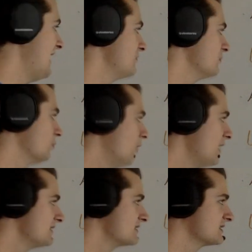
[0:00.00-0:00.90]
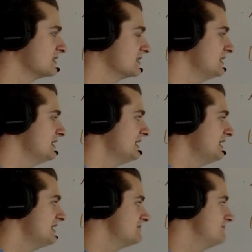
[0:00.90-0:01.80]
at what
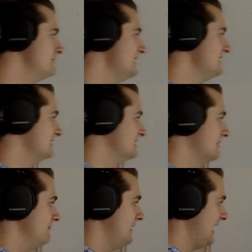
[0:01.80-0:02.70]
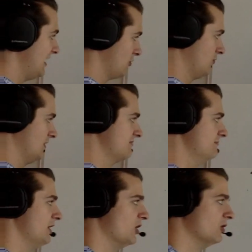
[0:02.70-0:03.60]
is being compared with
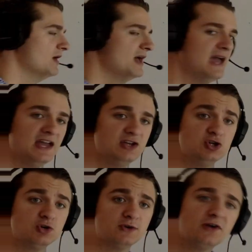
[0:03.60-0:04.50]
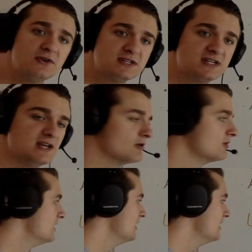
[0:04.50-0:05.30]
Bo and you'll notice here